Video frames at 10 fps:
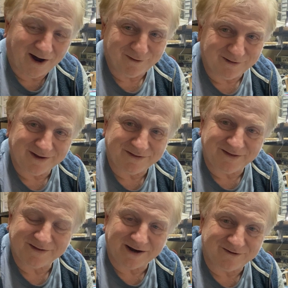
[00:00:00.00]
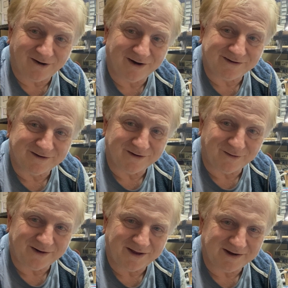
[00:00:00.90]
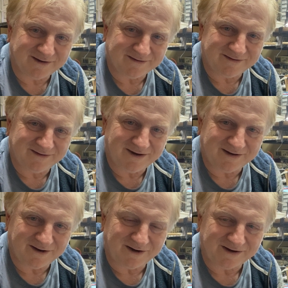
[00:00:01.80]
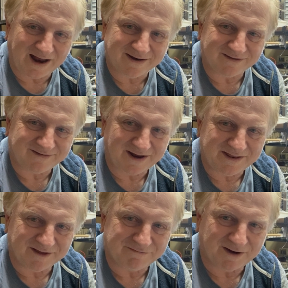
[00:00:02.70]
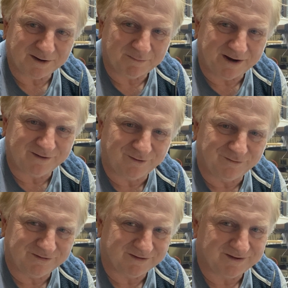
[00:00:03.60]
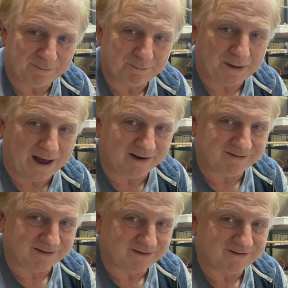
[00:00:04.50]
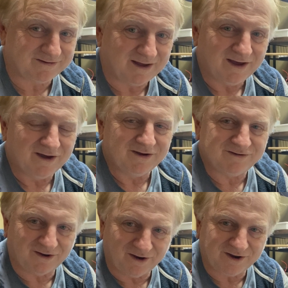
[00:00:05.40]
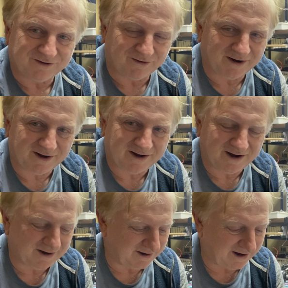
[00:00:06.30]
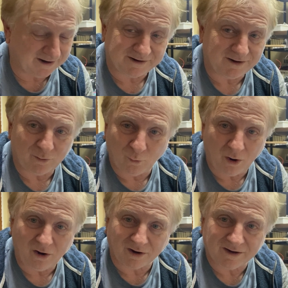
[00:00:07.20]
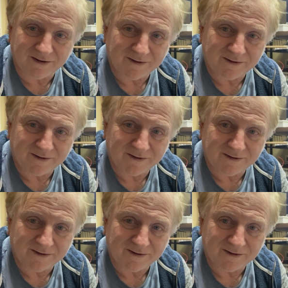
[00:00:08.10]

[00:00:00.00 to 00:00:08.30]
really think they tried to do it. They just don't understand the fundamentals of some parts of this circuitry, and it didn't work.